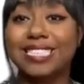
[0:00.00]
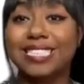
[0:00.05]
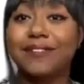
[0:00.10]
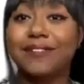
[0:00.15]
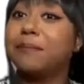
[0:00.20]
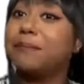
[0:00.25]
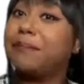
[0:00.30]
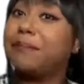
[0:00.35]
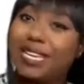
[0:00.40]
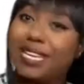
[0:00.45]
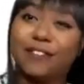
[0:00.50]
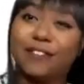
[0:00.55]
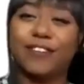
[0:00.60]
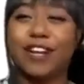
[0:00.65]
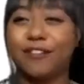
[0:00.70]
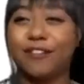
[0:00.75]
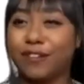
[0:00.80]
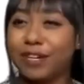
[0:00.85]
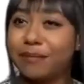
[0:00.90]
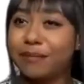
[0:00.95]
to even be for
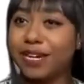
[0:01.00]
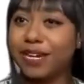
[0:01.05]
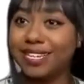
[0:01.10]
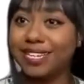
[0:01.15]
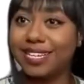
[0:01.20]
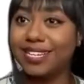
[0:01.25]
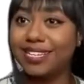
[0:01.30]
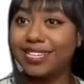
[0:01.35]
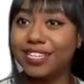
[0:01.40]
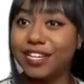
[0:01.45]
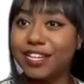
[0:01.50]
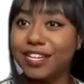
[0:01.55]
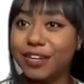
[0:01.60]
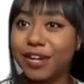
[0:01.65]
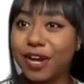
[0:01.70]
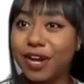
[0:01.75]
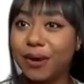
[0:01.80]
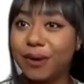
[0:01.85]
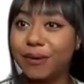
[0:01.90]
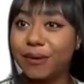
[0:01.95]
everybody. You
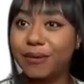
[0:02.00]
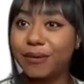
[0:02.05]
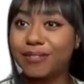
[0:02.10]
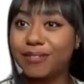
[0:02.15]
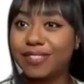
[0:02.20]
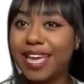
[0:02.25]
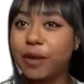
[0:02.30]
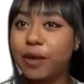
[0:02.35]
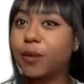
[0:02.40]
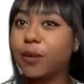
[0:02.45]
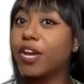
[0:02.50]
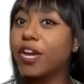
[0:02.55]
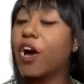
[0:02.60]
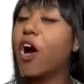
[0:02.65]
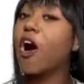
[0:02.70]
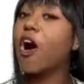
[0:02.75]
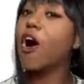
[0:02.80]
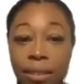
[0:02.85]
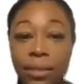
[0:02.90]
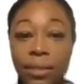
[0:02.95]
know, like,
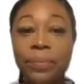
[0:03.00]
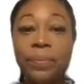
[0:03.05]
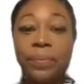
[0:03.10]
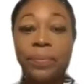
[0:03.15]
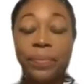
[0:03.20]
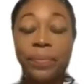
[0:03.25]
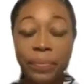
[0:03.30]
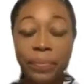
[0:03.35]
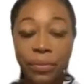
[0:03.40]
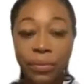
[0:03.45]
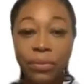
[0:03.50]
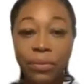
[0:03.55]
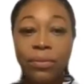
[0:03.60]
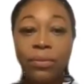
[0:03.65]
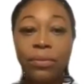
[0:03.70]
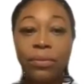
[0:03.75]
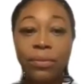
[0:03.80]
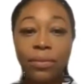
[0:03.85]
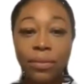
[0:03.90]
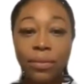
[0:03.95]
we all have
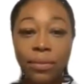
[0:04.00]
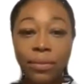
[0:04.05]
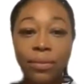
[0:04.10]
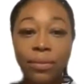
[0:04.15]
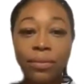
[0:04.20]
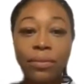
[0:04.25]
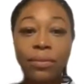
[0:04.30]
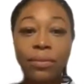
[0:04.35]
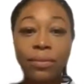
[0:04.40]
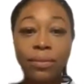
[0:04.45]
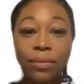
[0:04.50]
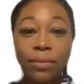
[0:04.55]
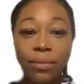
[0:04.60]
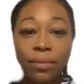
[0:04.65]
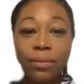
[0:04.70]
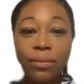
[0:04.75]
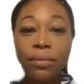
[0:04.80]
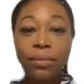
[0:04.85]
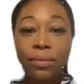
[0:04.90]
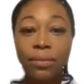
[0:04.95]
different
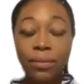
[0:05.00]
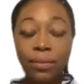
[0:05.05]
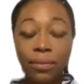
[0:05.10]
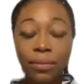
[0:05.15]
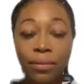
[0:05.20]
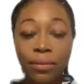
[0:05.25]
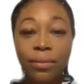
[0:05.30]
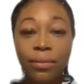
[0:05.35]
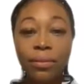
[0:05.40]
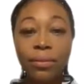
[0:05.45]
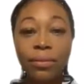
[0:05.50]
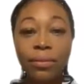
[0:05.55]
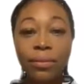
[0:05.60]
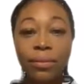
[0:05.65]
paths. Right. And